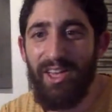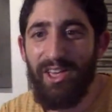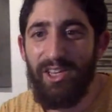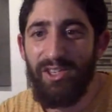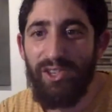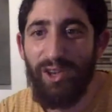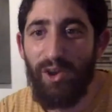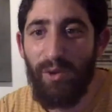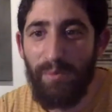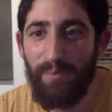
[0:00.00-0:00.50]

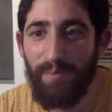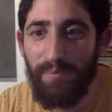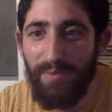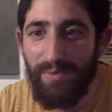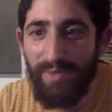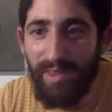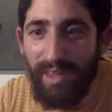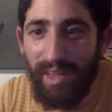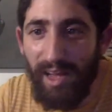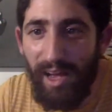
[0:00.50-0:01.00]
So,
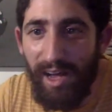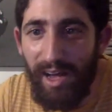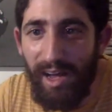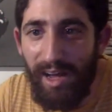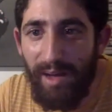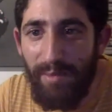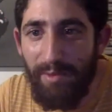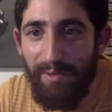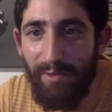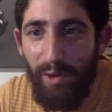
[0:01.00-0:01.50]

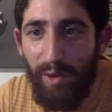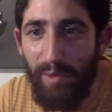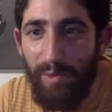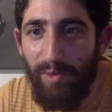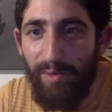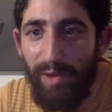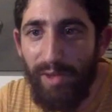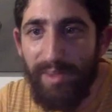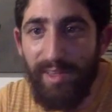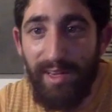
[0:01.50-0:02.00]
before we
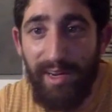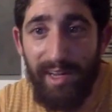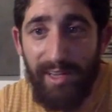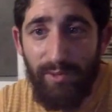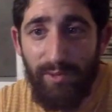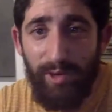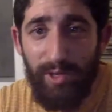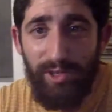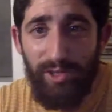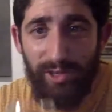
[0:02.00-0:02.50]
move on to the
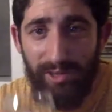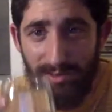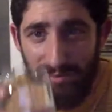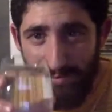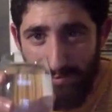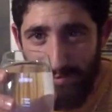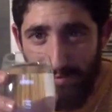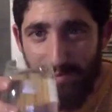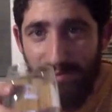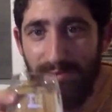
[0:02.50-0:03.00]
next question,
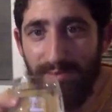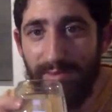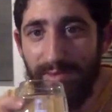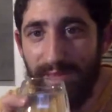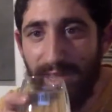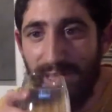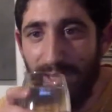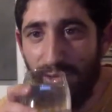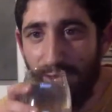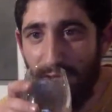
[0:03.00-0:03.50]

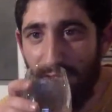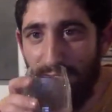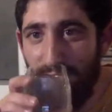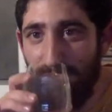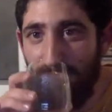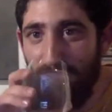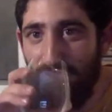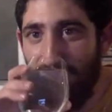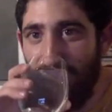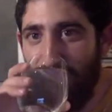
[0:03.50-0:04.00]

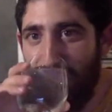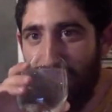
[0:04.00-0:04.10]
salutations.